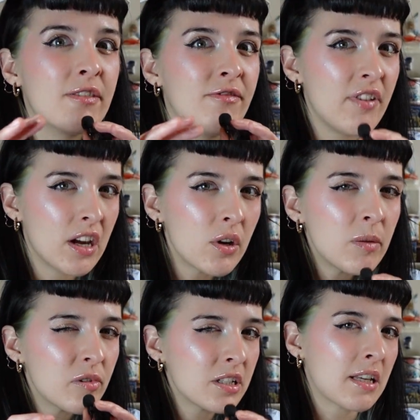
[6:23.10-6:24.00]
very
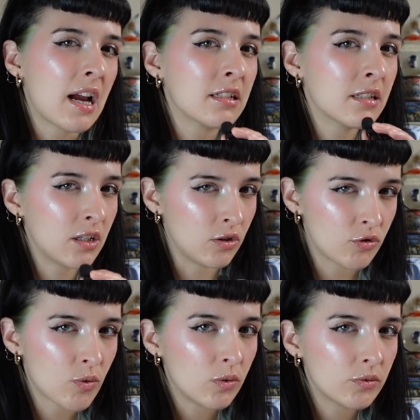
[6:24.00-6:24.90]
precisely
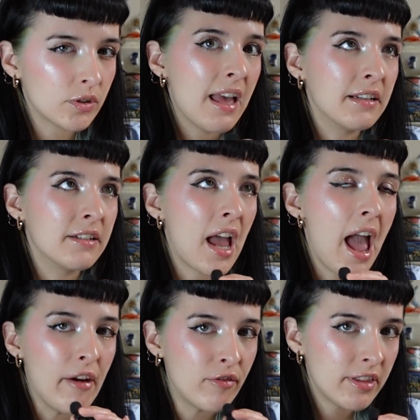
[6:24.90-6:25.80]
controlled, and
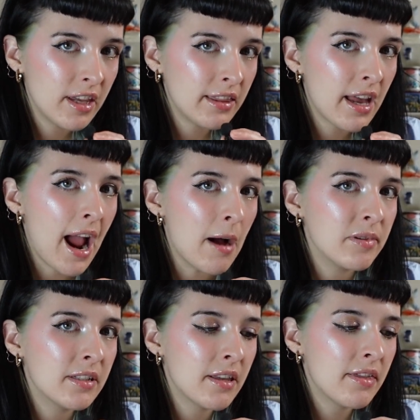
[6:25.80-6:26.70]
everything that
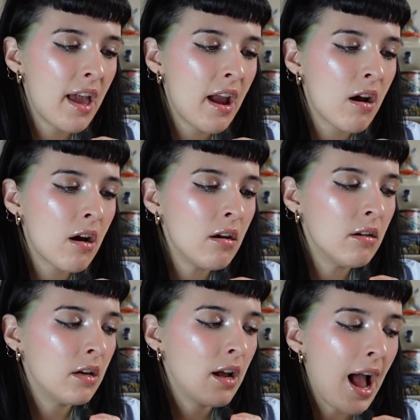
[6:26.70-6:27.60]
happens in
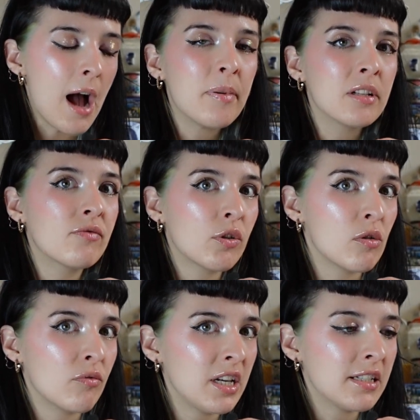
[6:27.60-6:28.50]
there happens for
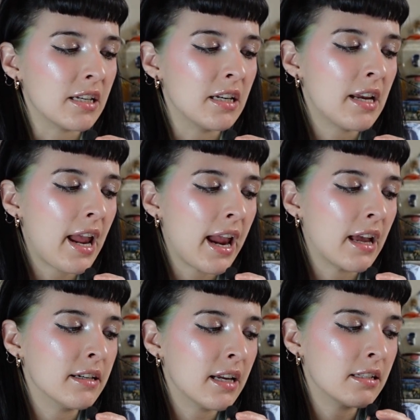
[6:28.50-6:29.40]
a reason
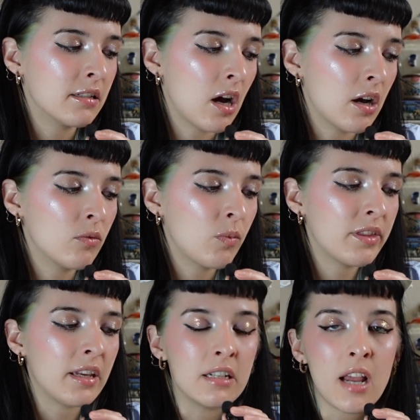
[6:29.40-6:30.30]
and is done
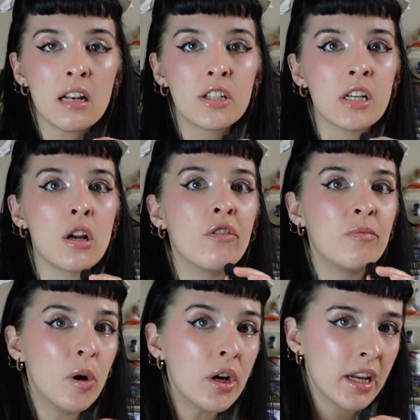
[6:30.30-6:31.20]
with the intention
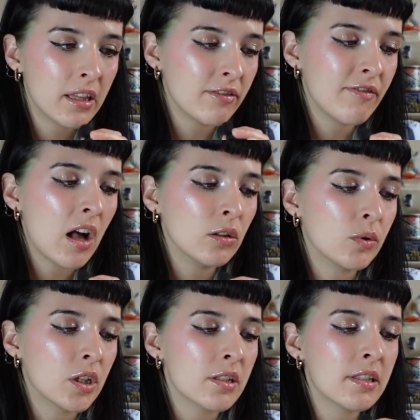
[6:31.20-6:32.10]
of putting the
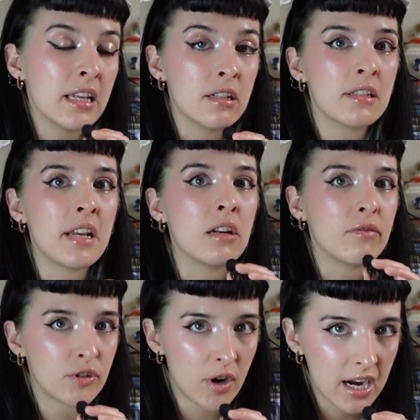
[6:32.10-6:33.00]
followers in a state
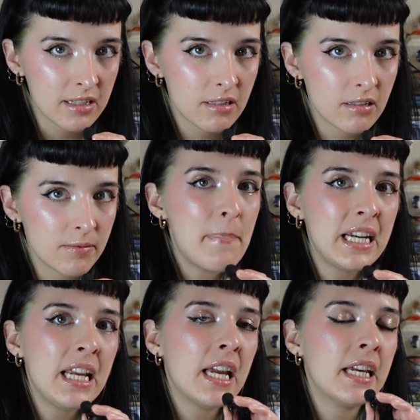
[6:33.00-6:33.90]
of trance.
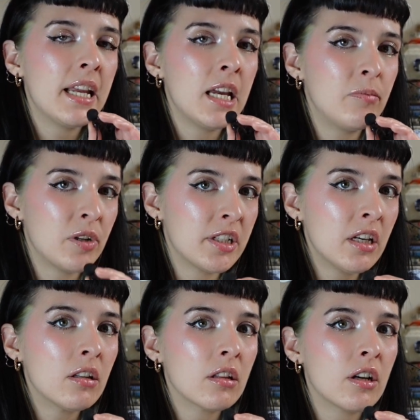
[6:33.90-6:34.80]
Benny Hinn in
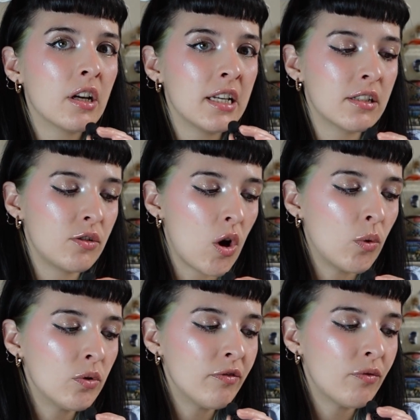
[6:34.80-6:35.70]
particular is
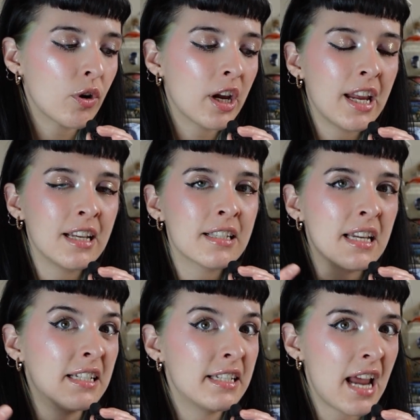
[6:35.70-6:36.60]
known for his
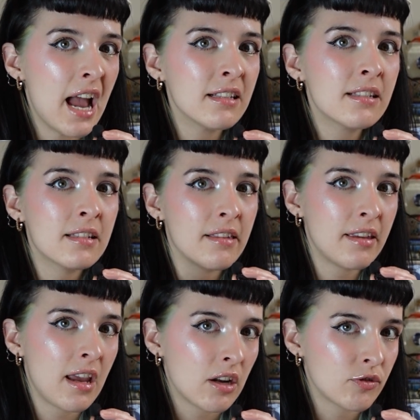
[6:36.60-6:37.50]
intense
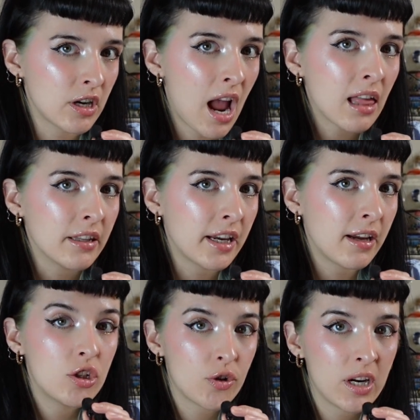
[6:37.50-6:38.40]

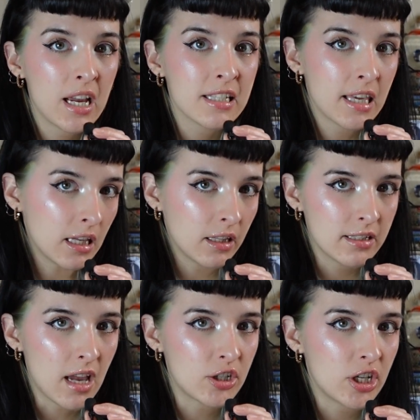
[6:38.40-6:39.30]
theatricality during his healing
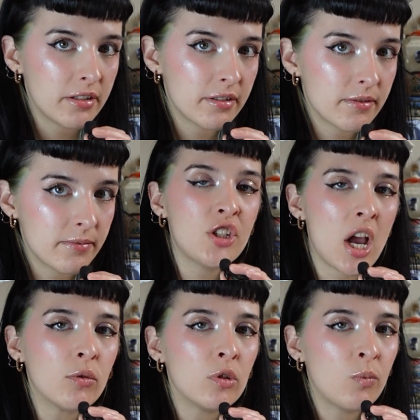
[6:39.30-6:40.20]
sessions. In
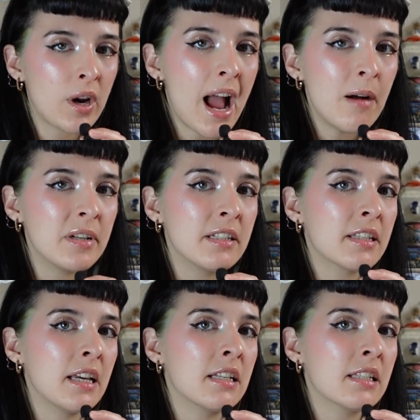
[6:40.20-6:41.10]
general, what
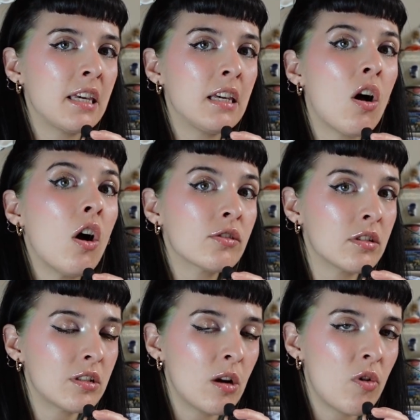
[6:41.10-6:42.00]
happens is he calls
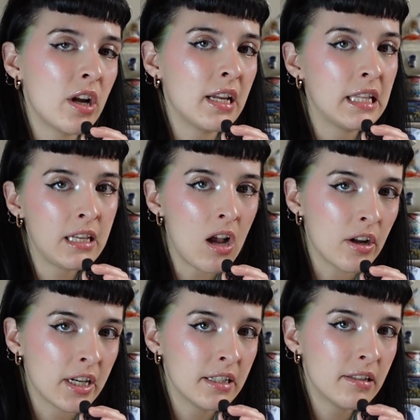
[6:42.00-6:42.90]
on someone in the
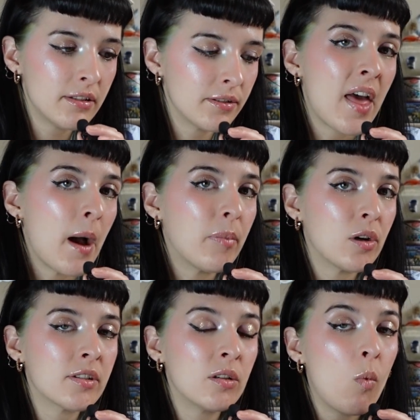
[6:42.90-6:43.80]
audience. That
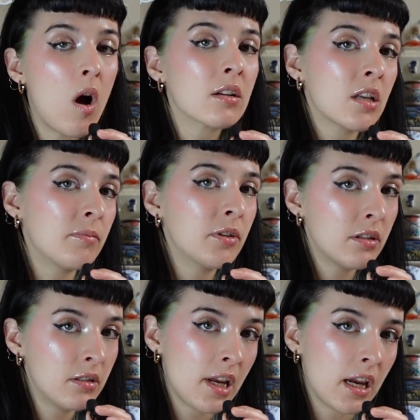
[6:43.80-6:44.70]
person walks up to
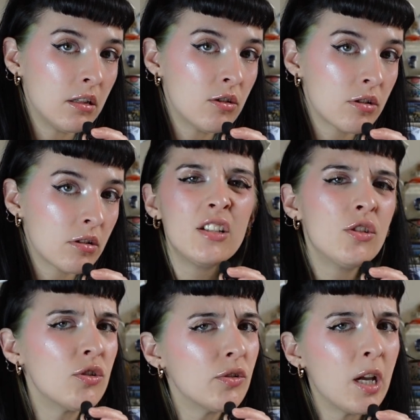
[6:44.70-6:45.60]
the stage.
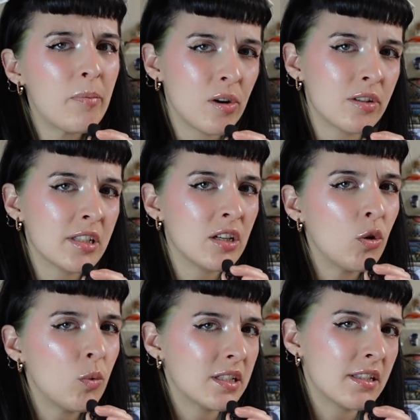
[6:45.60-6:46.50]
It's usually a person
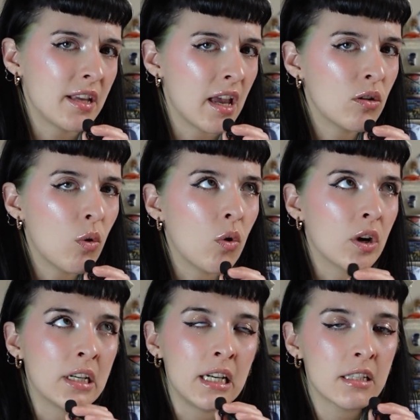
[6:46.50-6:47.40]
who is sick
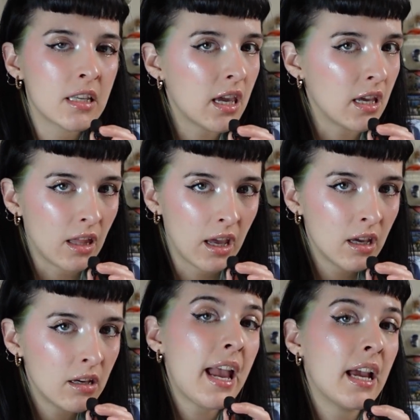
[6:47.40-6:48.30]
or needs
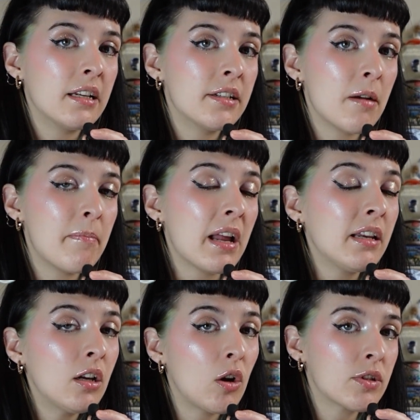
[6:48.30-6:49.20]
healing, and
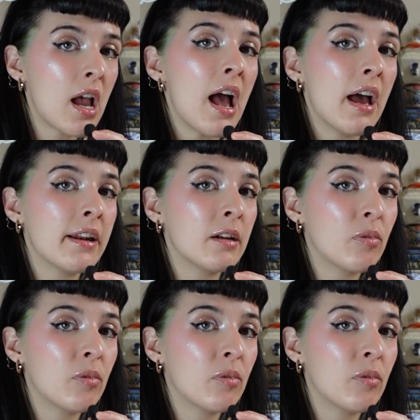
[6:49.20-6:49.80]
Benny goes ahead and